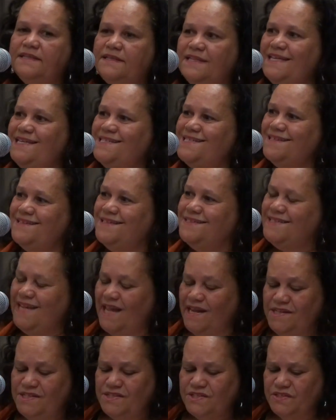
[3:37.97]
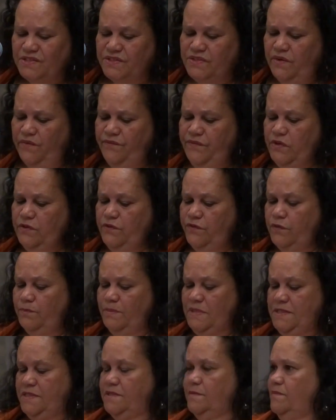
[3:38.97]
these are the dangers of
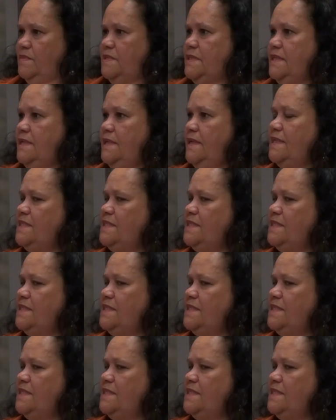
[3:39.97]
euphemisms.